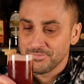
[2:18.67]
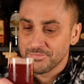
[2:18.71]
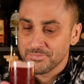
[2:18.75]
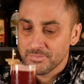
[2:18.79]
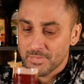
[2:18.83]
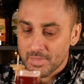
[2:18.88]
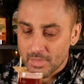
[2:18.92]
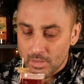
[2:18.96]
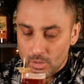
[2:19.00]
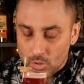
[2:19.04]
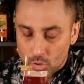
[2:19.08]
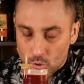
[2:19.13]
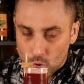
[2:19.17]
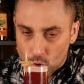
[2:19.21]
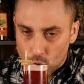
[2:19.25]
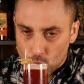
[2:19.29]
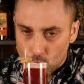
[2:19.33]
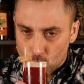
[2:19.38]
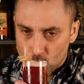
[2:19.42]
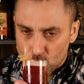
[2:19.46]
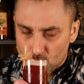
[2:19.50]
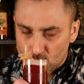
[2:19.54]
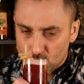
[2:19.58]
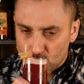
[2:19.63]

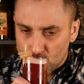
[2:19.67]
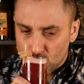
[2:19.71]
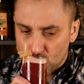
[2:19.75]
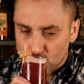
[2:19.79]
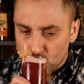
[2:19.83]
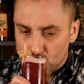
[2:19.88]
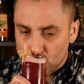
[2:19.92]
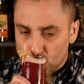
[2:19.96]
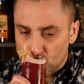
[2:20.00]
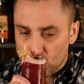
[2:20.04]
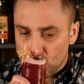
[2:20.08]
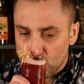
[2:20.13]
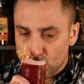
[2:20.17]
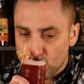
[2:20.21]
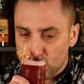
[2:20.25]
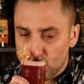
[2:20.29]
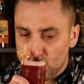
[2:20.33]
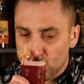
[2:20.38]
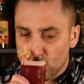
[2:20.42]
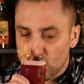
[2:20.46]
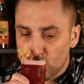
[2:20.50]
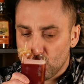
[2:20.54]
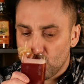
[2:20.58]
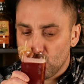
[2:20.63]

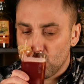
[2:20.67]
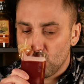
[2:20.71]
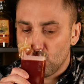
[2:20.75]
(silence)